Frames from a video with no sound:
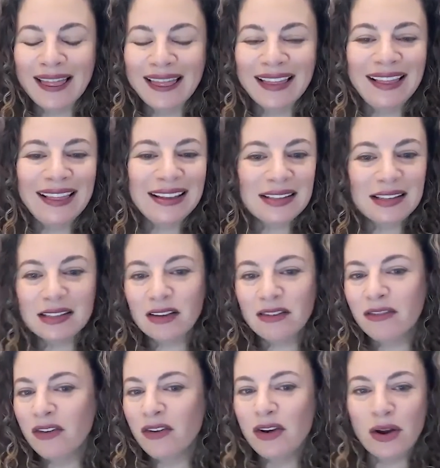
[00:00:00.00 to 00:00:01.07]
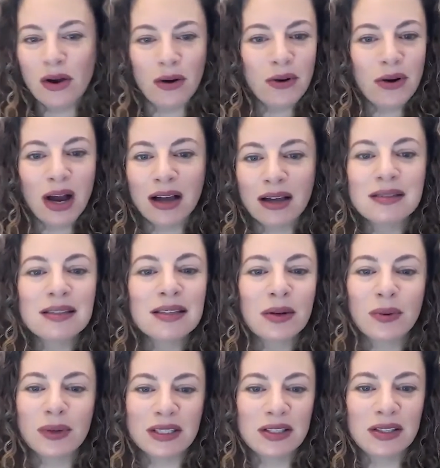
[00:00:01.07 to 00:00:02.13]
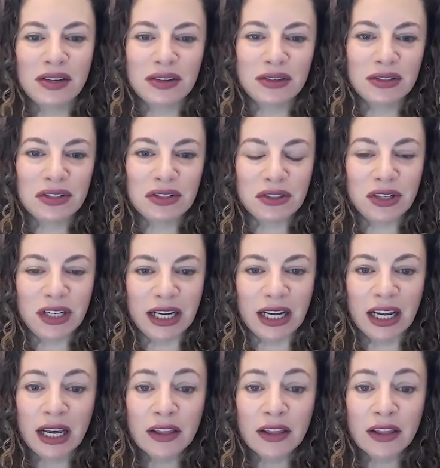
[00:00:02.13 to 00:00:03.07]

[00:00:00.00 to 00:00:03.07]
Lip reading: then this is of no consequence to your journey.